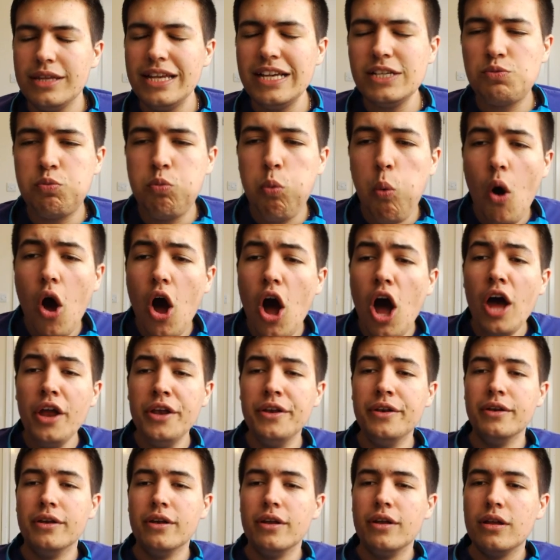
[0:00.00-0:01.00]
There's
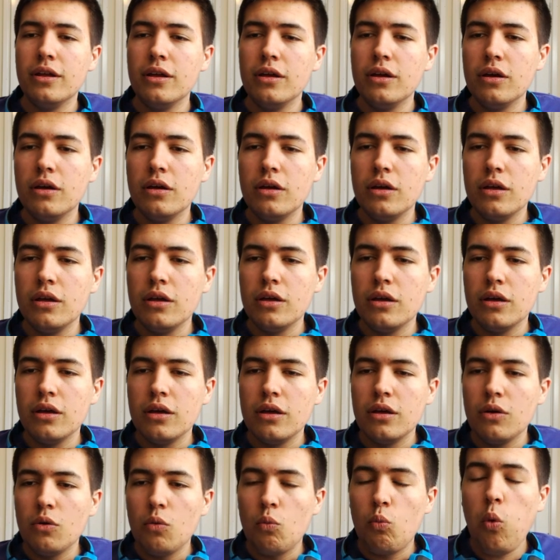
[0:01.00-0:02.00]
one!
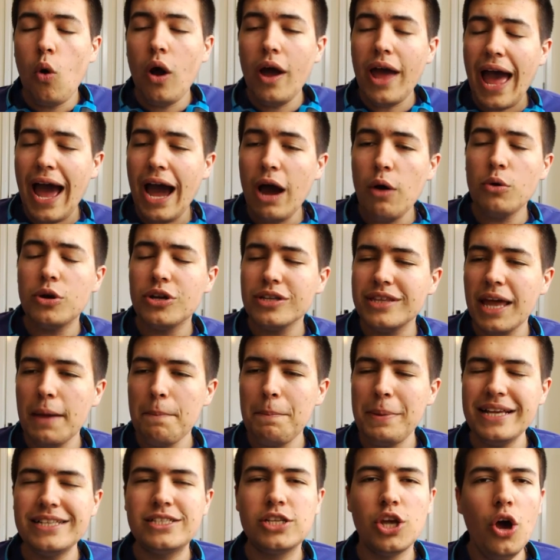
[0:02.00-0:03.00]
What? How could
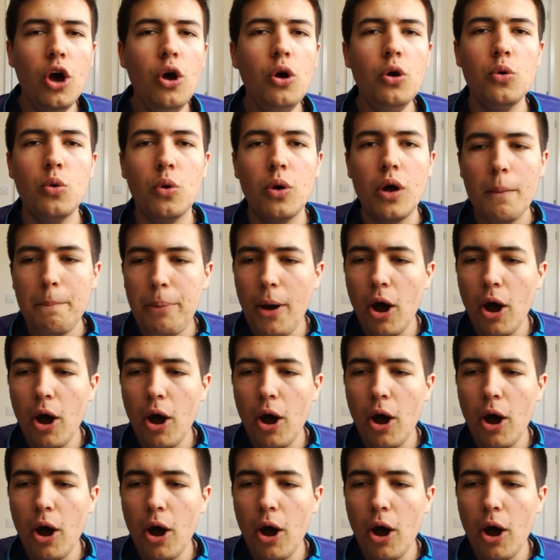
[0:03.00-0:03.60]
there be two?